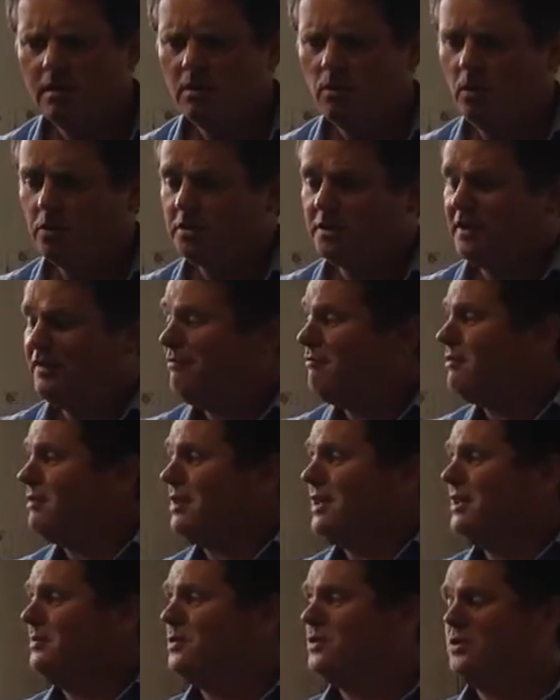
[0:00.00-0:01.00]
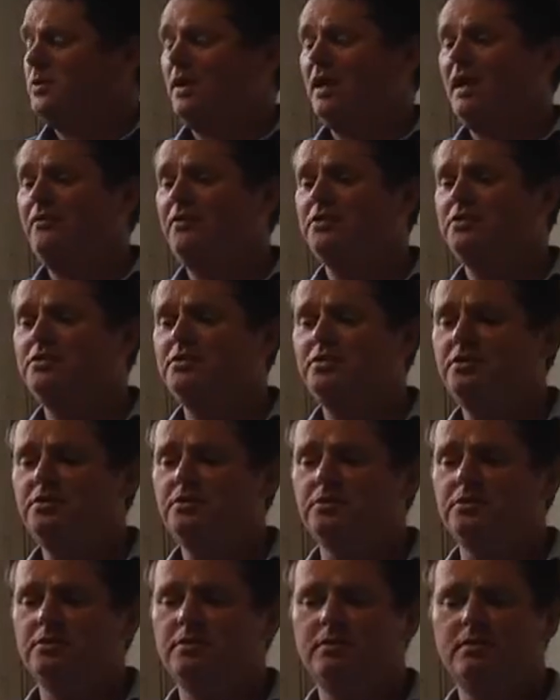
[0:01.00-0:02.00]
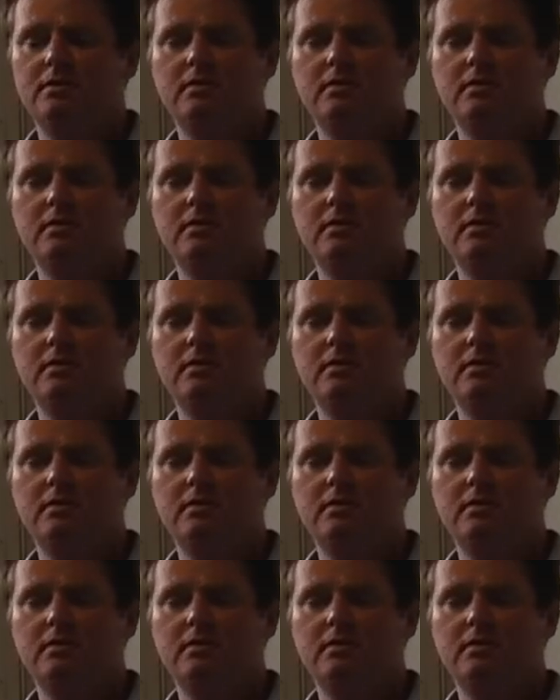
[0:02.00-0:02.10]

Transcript: What differently would you have us do?